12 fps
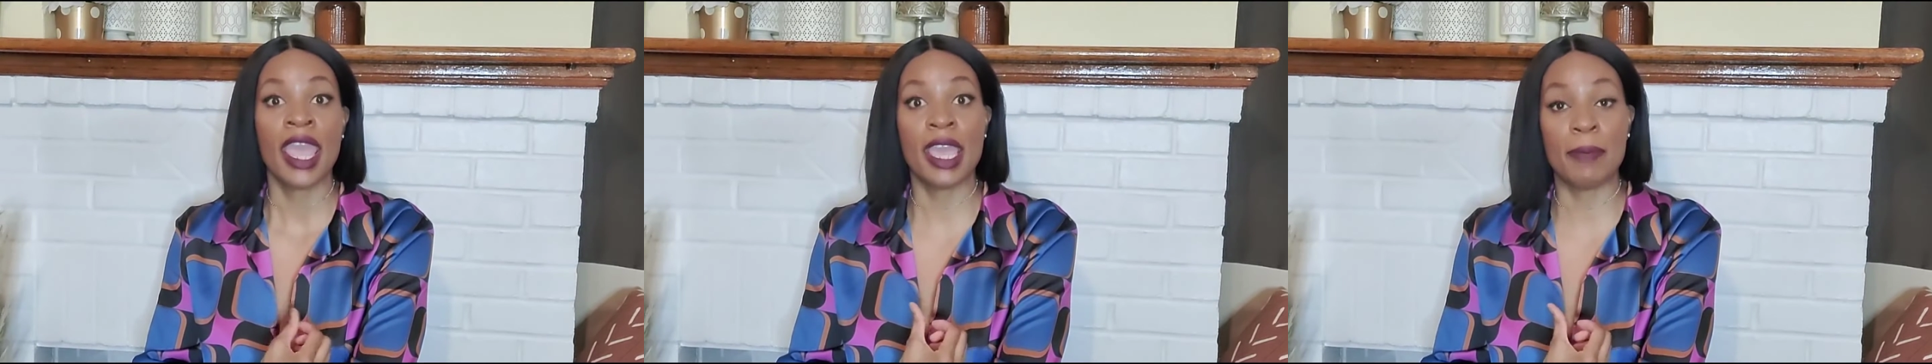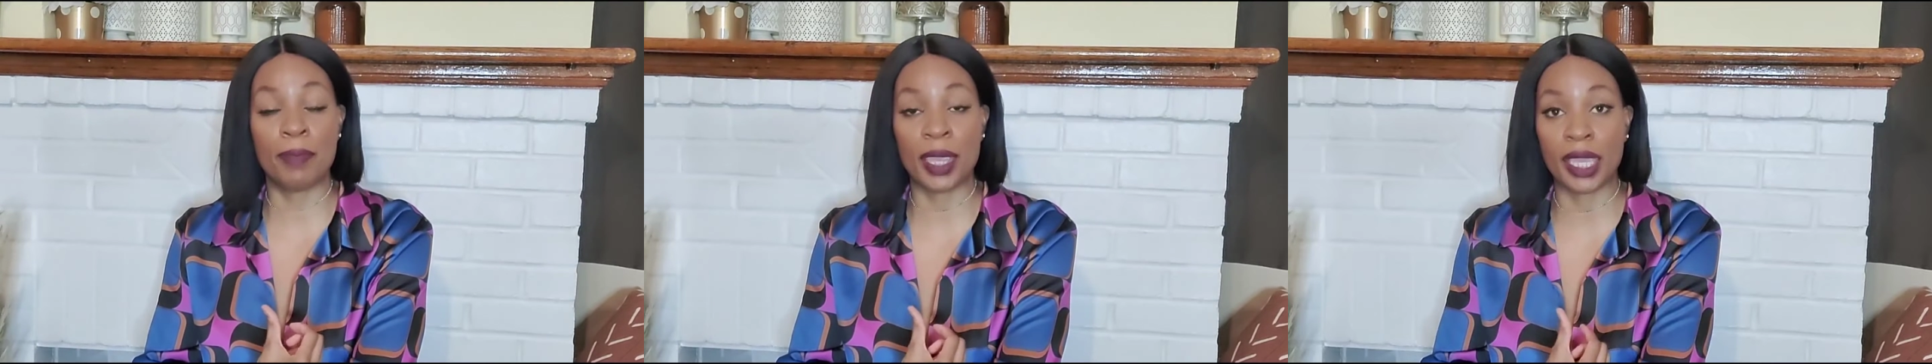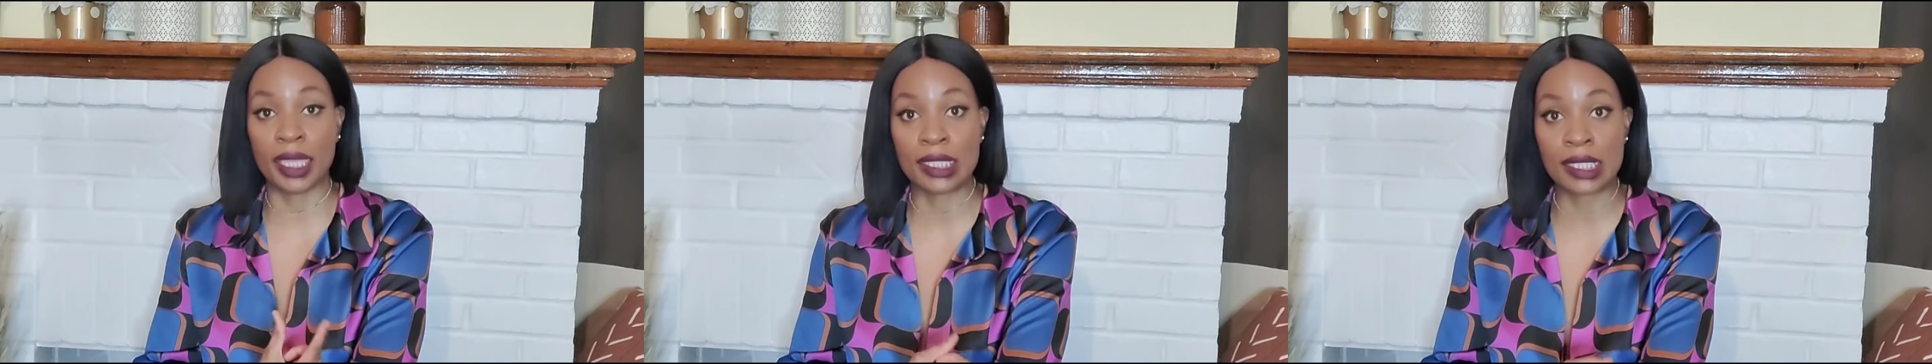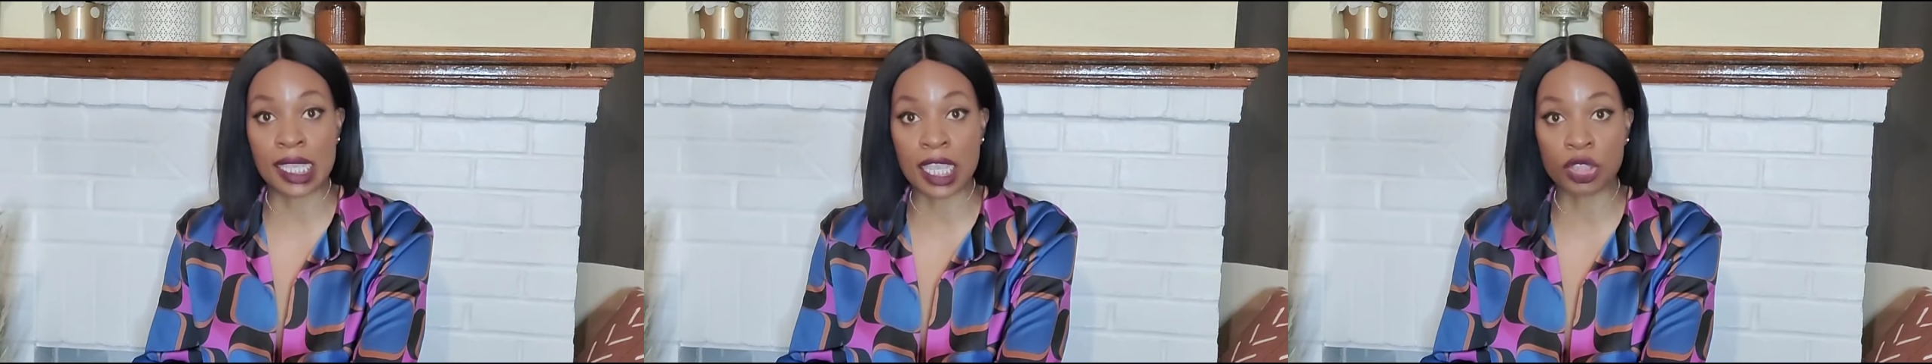it being
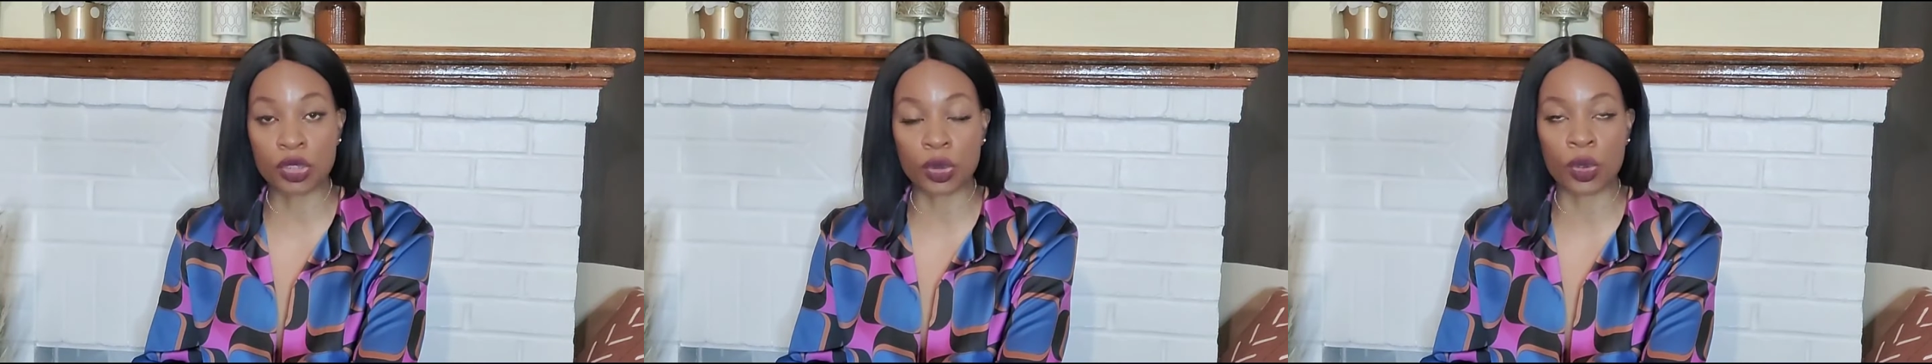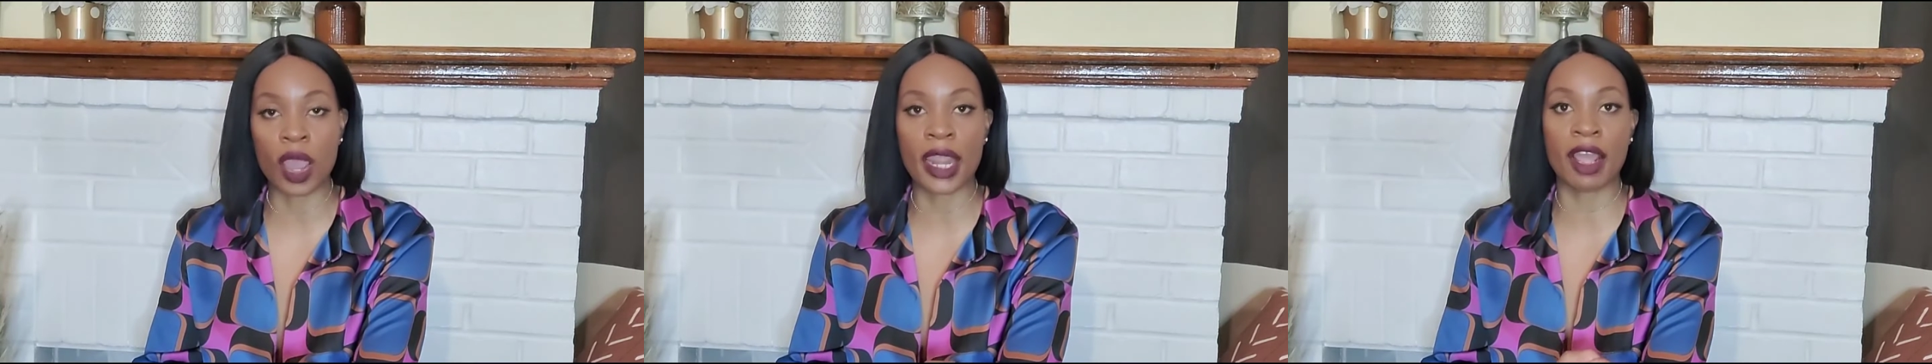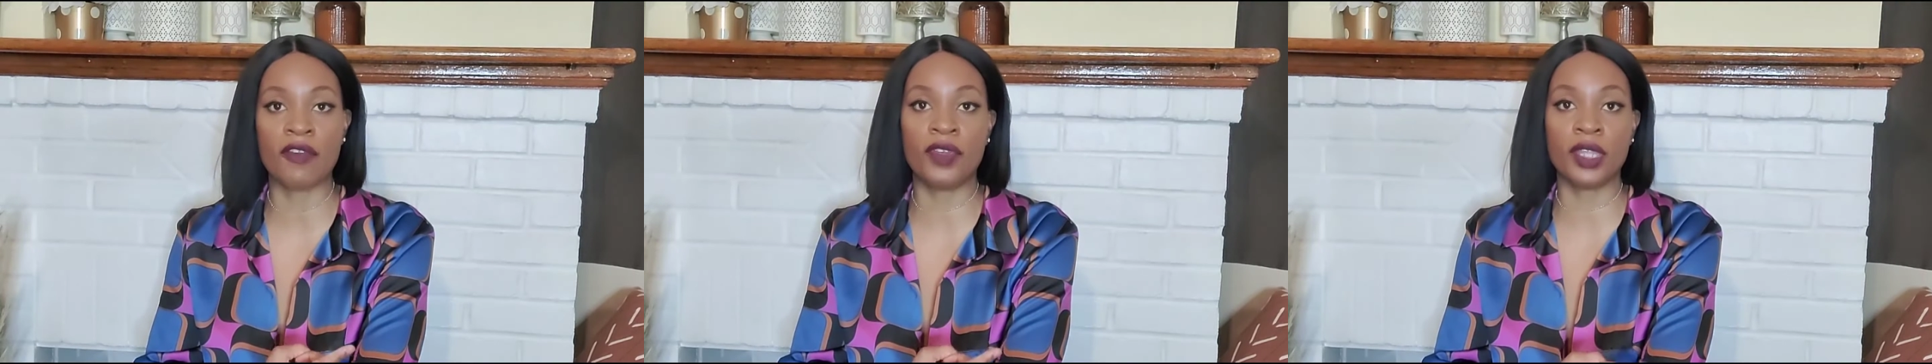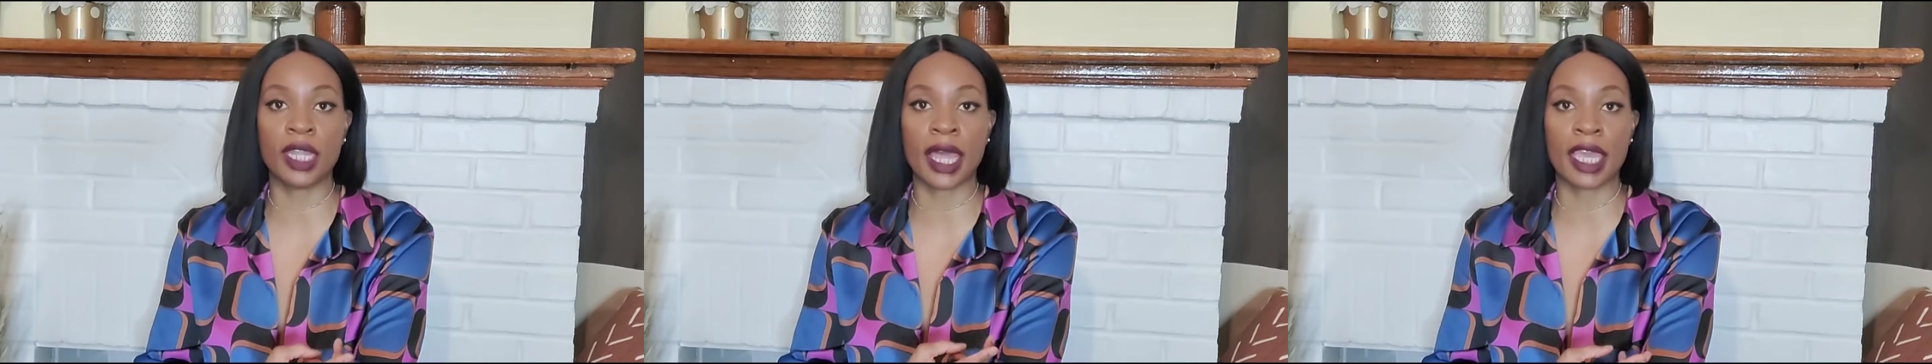see-through, and I
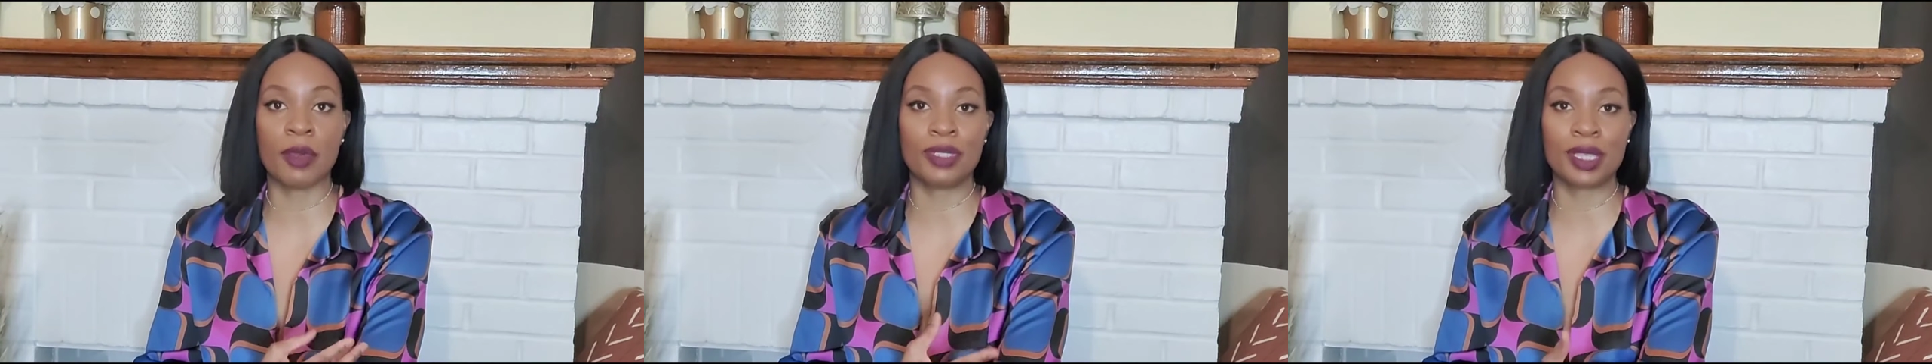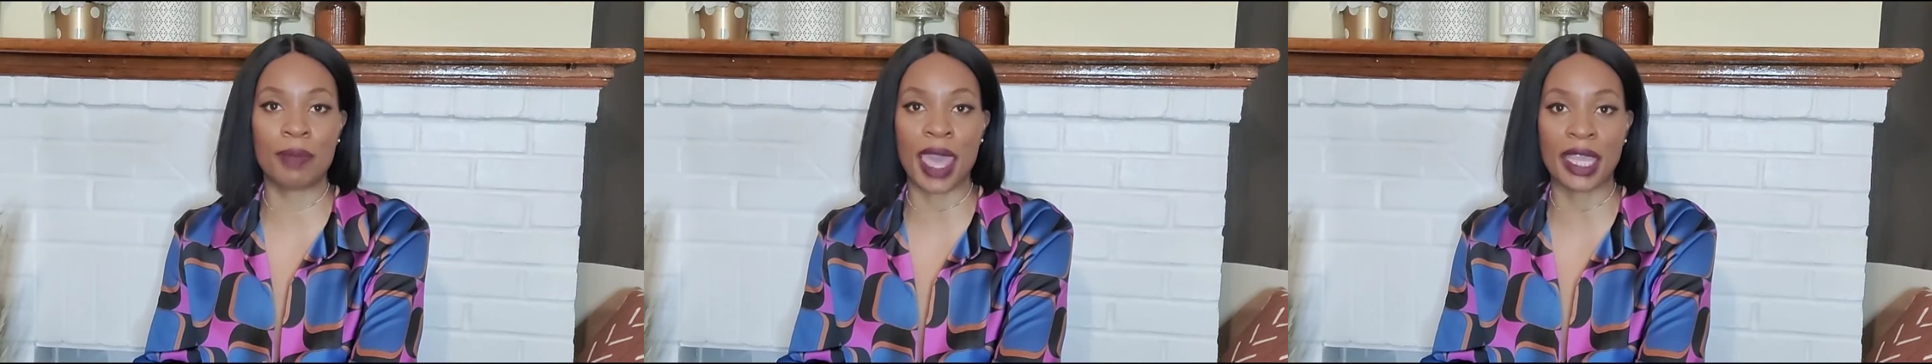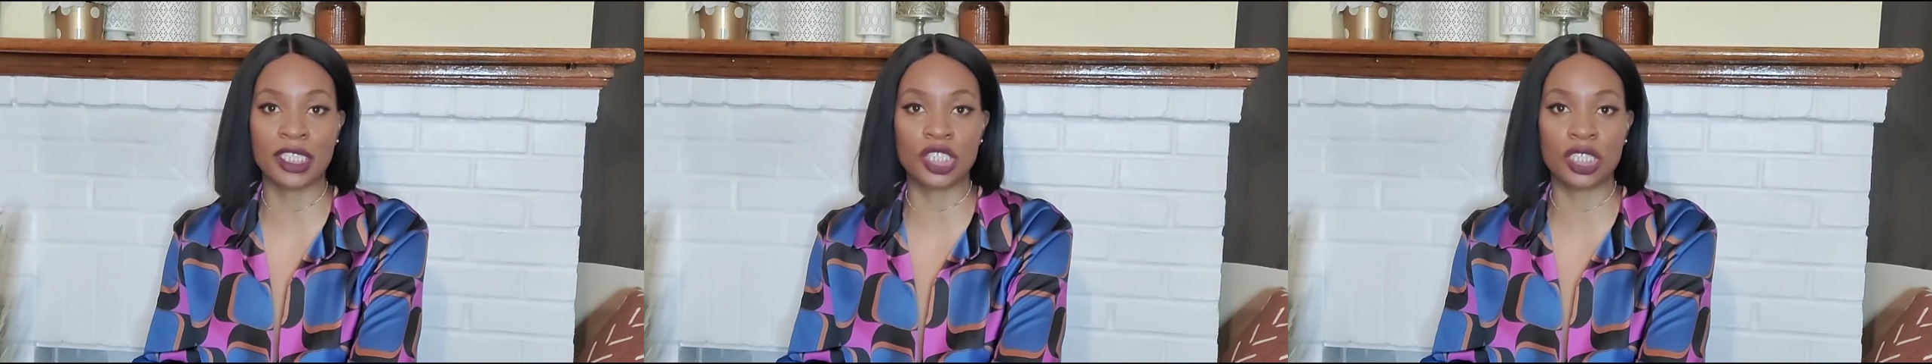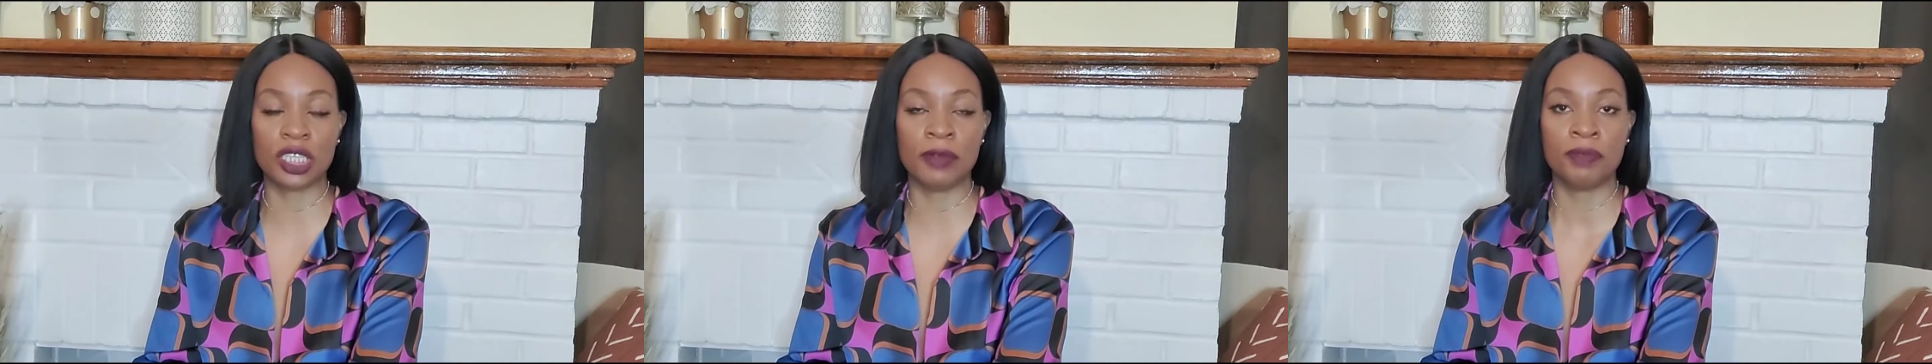felt like it was a
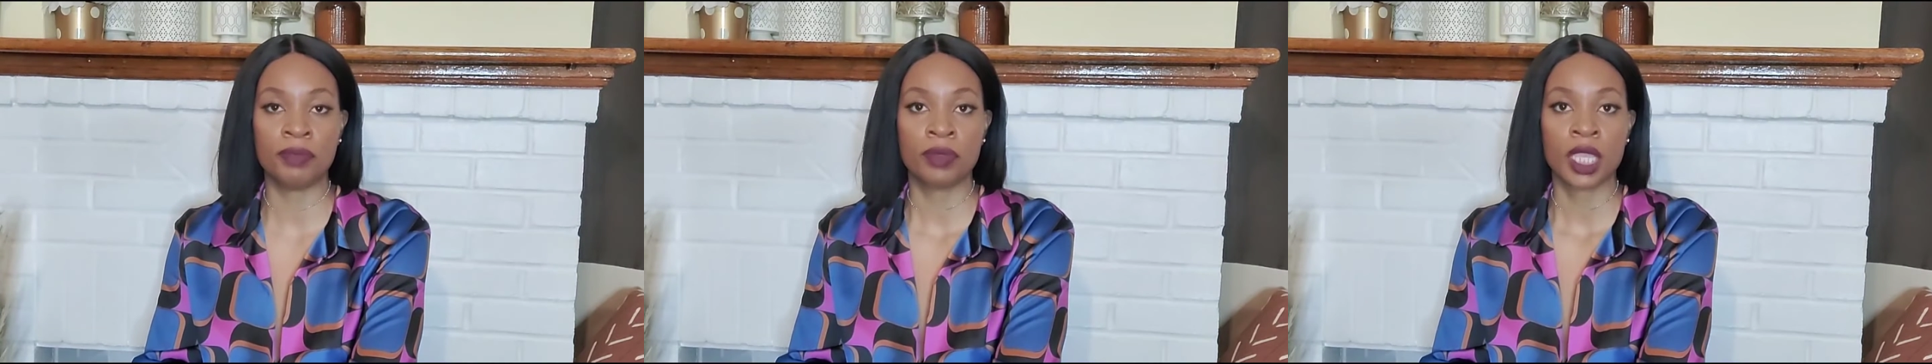maxi.